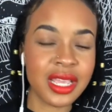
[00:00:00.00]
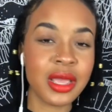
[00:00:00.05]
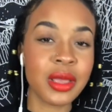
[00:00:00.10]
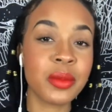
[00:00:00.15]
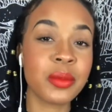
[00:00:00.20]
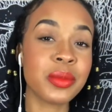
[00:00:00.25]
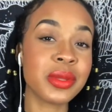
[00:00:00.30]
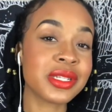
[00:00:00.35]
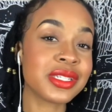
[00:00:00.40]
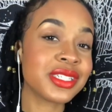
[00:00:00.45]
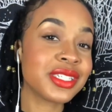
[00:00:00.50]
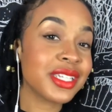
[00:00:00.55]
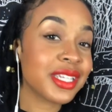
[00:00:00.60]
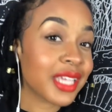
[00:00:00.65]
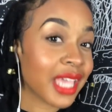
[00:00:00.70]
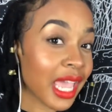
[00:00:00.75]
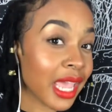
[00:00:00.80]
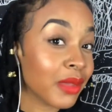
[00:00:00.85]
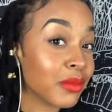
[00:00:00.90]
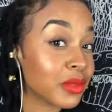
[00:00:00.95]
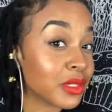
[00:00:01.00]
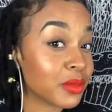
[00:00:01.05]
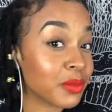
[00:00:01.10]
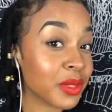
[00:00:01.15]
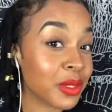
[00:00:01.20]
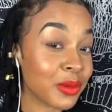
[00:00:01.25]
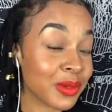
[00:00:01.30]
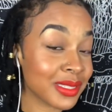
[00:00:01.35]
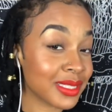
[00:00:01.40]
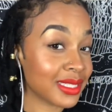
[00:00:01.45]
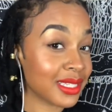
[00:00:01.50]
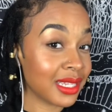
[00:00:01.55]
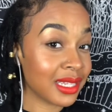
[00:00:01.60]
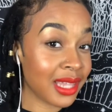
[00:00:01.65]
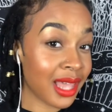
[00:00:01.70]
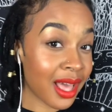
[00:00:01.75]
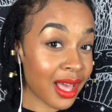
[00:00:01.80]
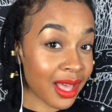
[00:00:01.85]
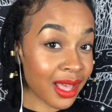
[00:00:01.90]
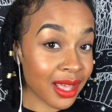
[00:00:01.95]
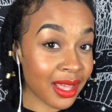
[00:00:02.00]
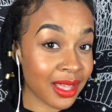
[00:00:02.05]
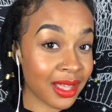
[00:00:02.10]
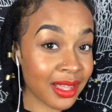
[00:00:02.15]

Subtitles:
But she came to me with Selah.